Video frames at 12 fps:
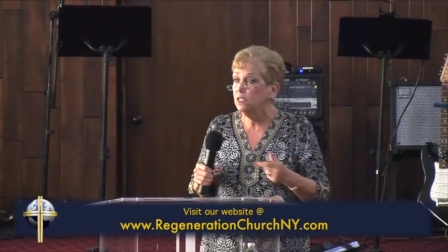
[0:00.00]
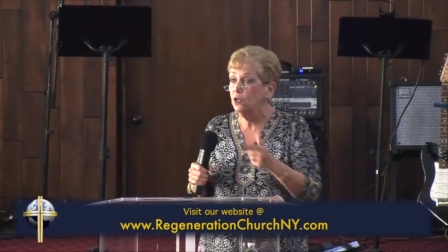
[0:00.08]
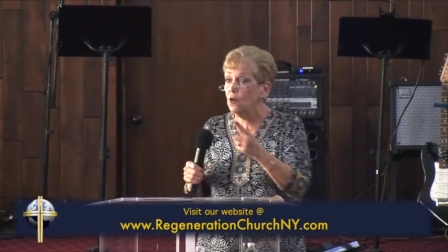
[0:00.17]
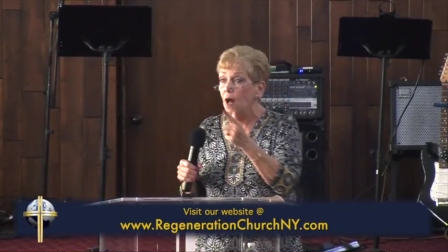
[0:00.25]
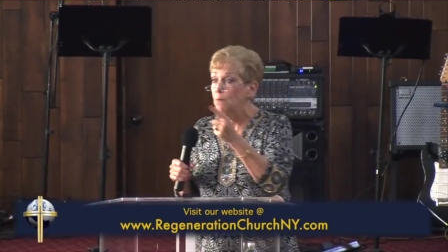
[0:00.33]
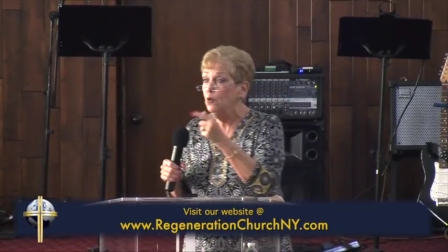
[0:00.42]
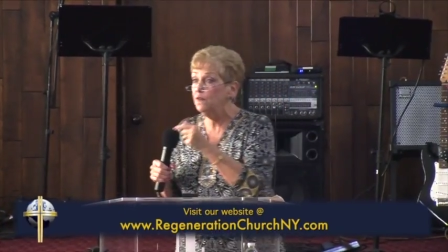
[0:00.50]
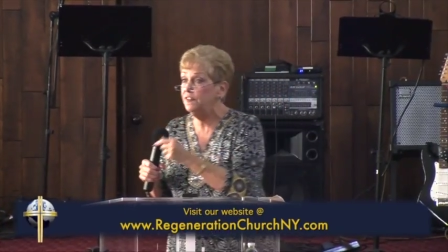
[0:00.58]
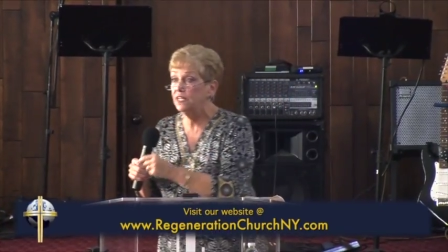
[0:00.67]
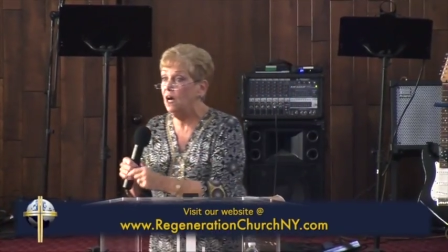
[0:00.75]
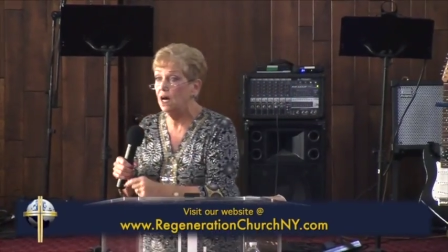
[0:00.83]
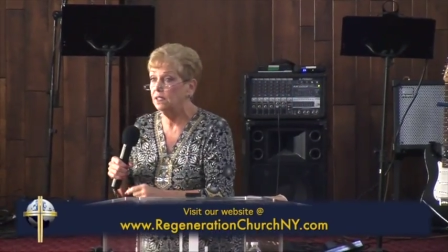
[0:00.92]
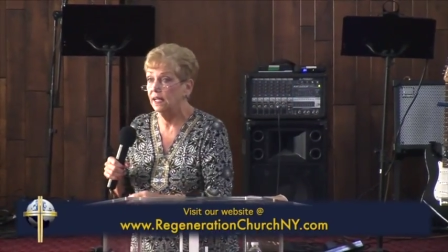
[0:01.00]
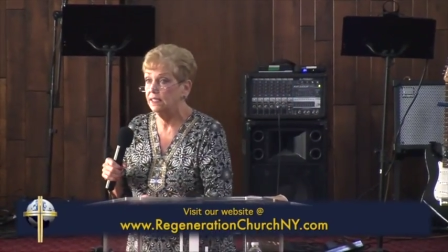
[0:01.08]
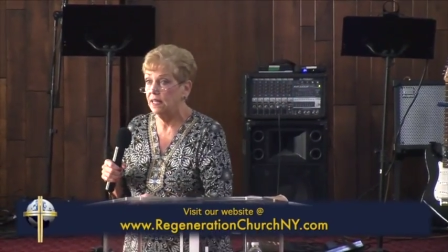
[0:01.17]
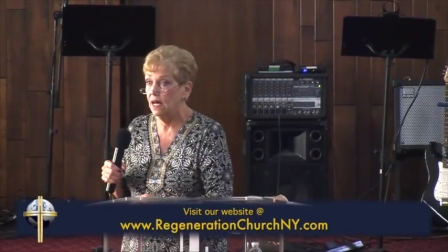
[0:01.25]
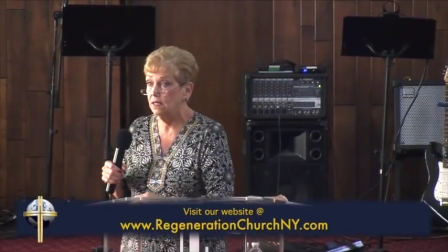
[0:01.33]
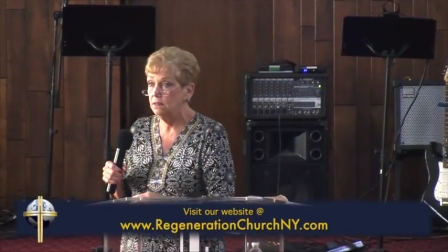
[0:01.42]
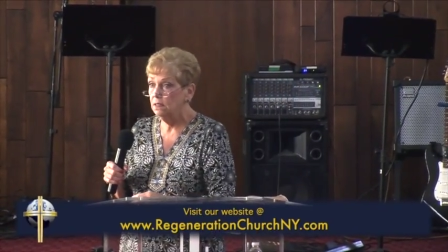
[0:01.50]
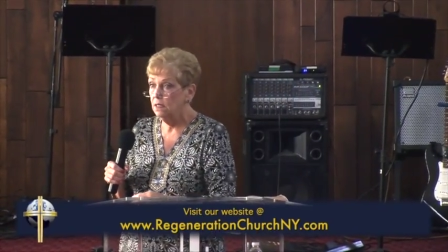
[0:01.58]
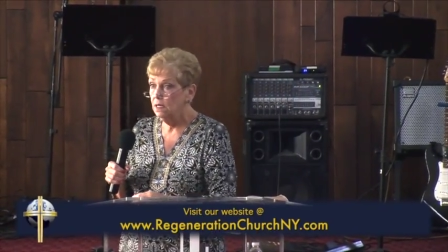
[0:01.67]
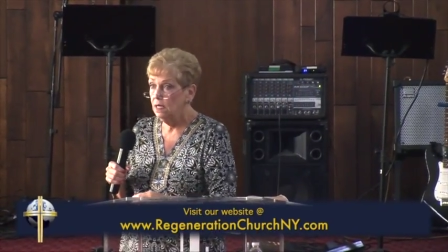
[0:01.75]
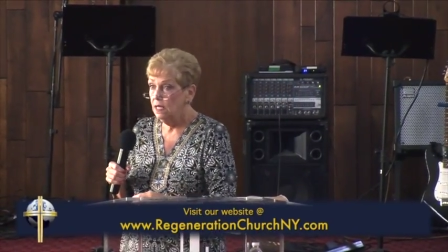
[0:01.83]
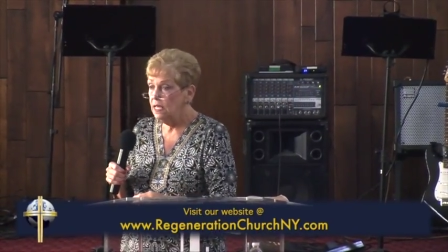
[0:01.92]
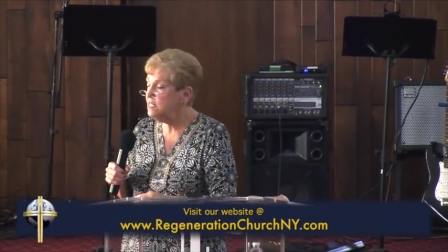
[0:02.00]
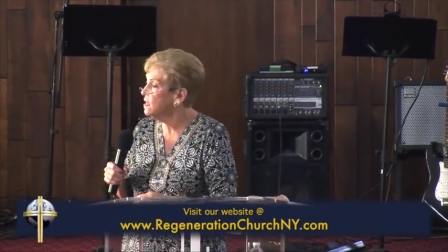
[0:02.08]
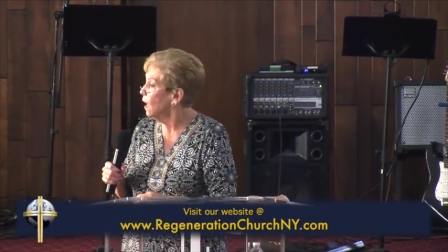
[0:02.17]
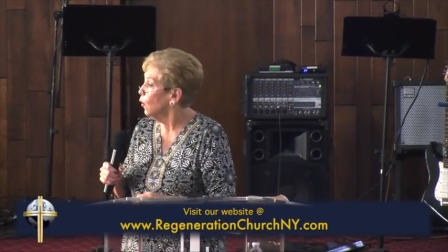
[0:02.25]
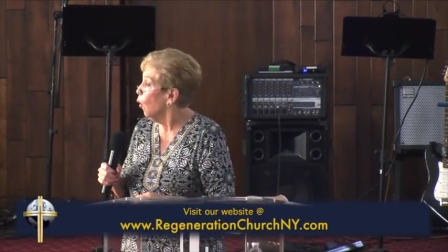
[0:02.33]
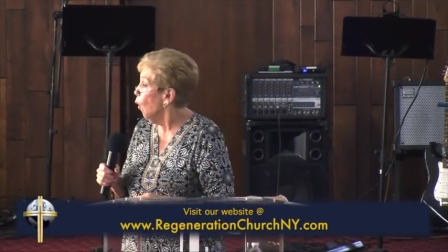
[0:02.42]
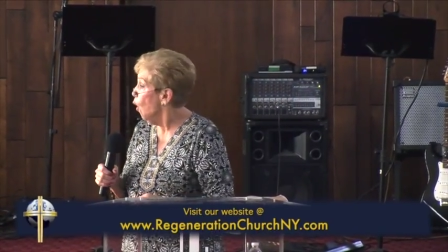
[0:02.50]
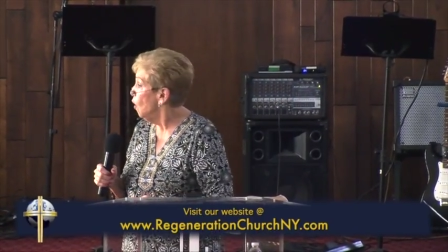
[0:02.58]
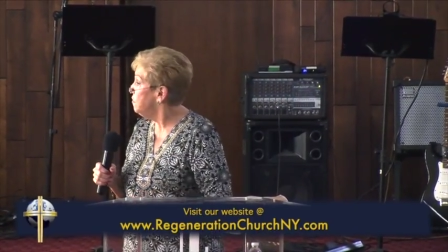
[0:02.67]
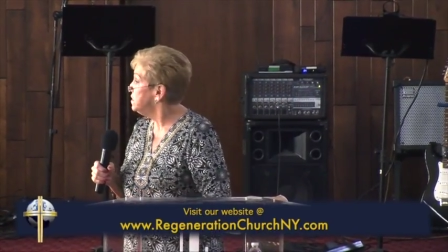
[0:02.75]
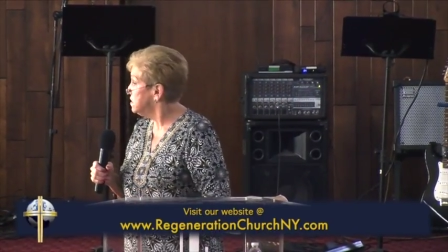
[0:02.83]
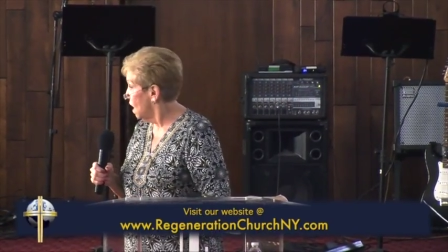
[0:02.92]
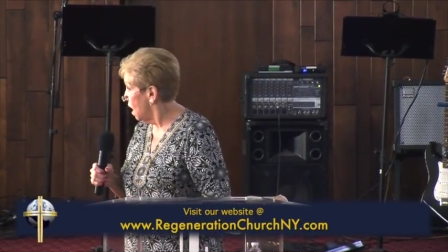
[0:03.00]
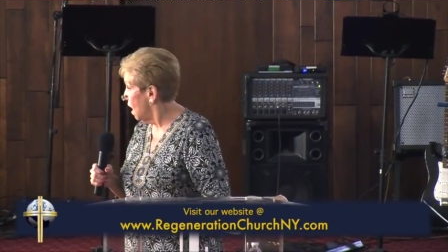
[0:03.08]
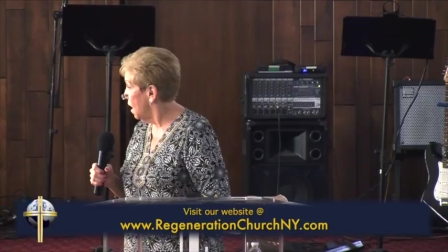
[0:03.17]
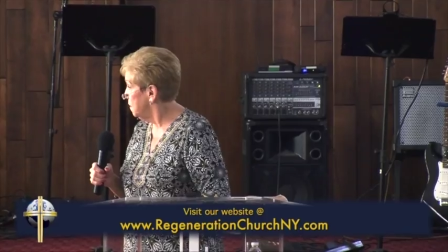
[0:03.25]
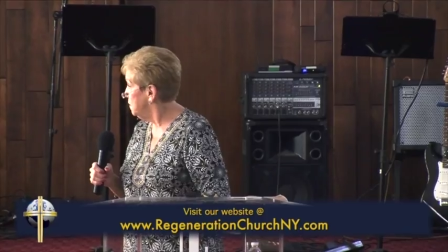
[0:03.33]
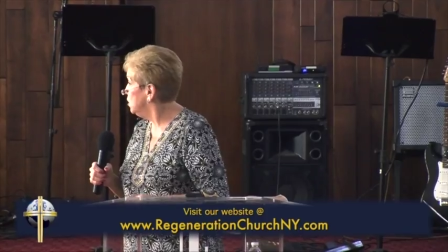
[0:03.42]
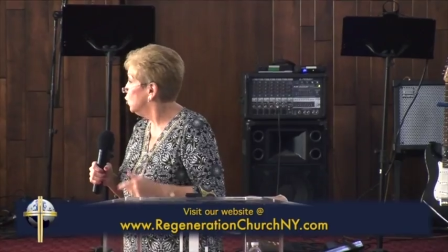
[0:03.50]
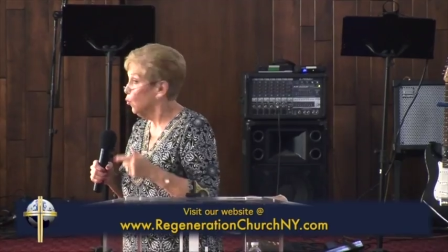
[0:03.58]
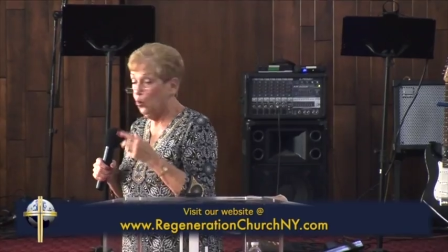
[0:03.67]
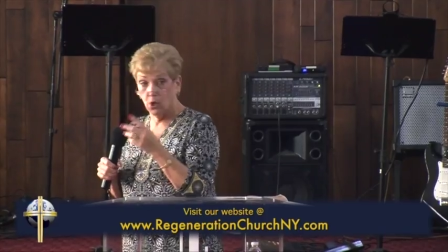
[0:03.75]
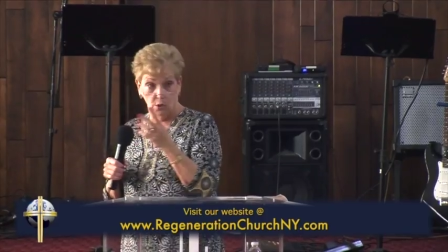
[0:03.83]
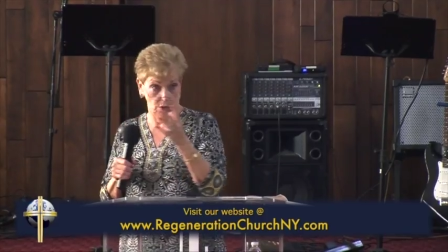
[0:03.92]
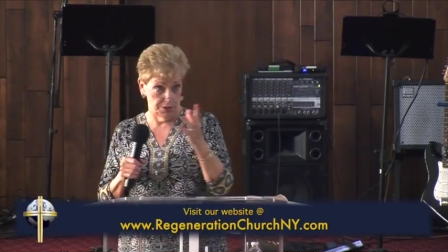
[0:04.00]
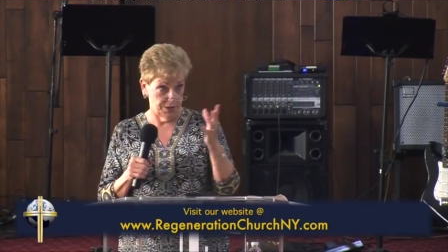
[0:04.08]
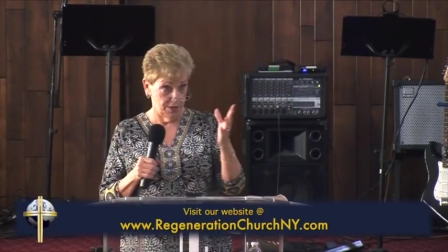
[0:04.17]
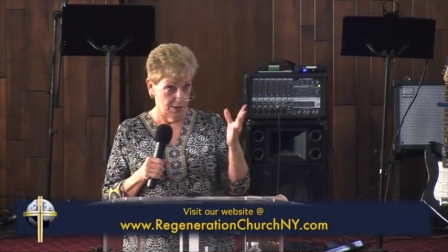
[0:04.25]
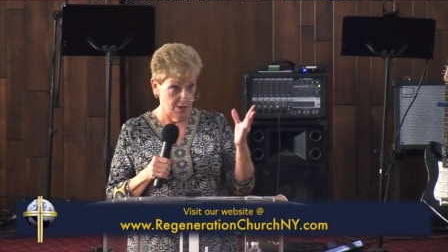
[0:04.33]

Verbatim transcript: You're not moving God like that. He's got all the time in the world.